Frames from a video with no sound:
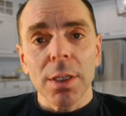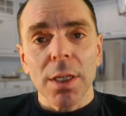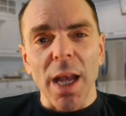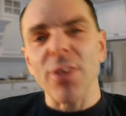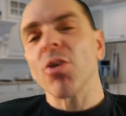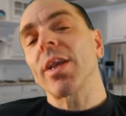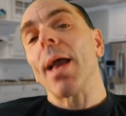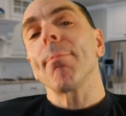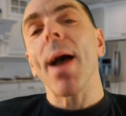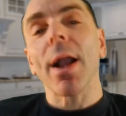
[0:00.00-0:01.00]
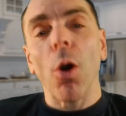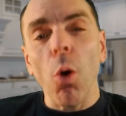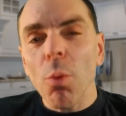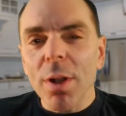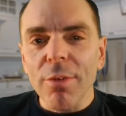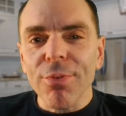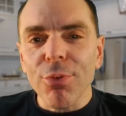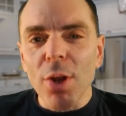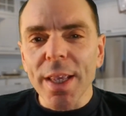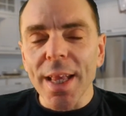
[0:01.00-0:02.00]
And you came back, oh, with a
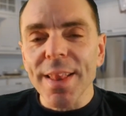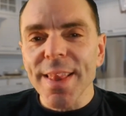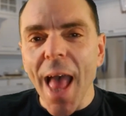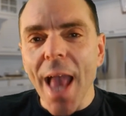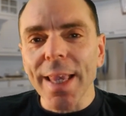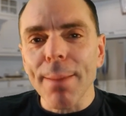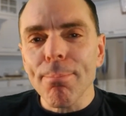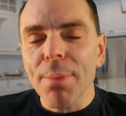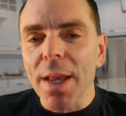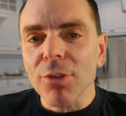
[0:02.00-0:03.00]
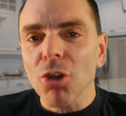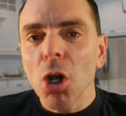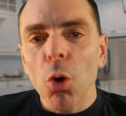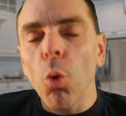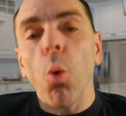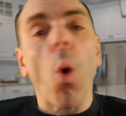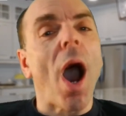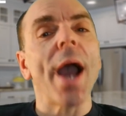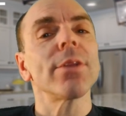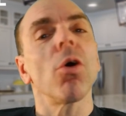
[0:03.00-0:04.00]
freaking nagging bitch who
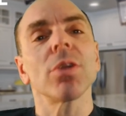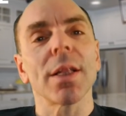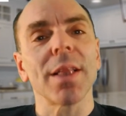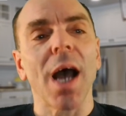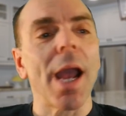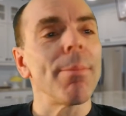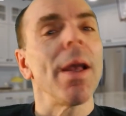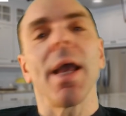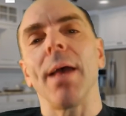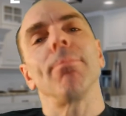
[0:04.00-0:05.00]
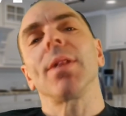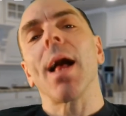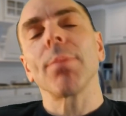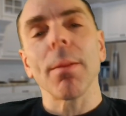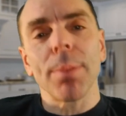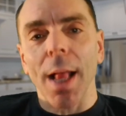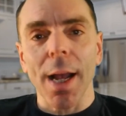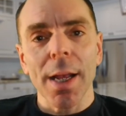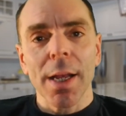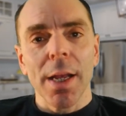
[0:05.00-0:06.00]
whine all the time and blah, blah, blah.
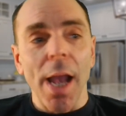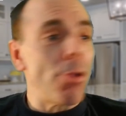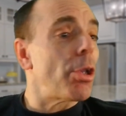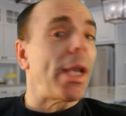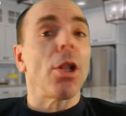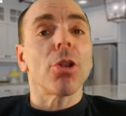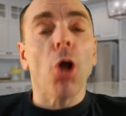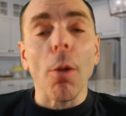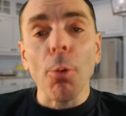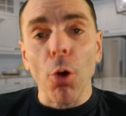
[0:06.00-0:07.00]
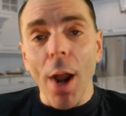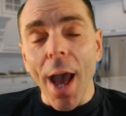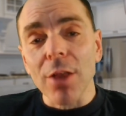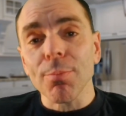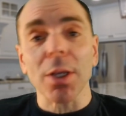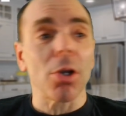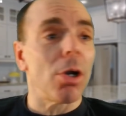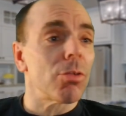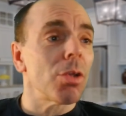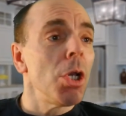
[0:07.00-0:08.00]
And you cannot dump her ass
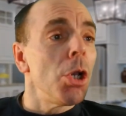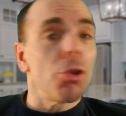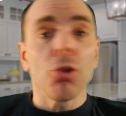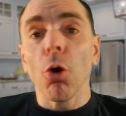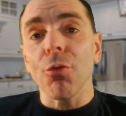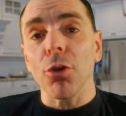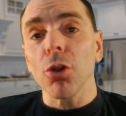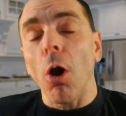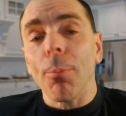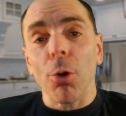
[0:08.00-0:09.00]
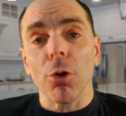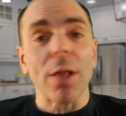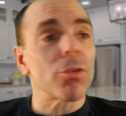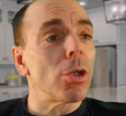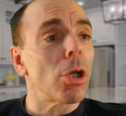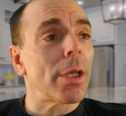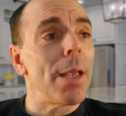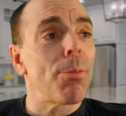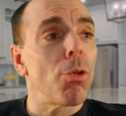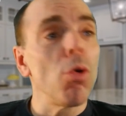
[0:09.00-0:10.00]
because you know if you dump her, that's going to
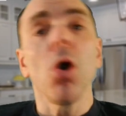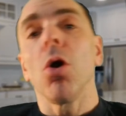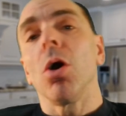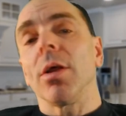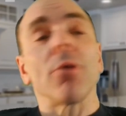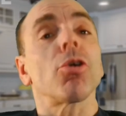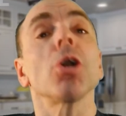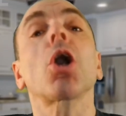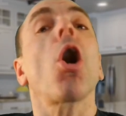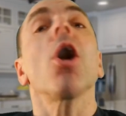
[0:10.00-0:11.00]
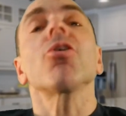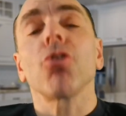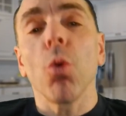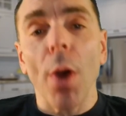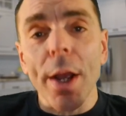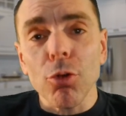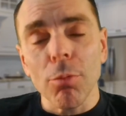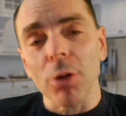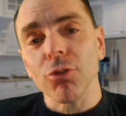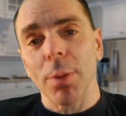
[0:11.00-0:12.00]
keep you, that's going to cost you way too
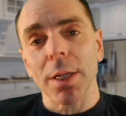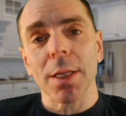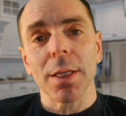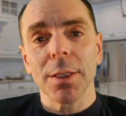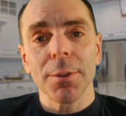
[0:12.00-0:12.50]
much money.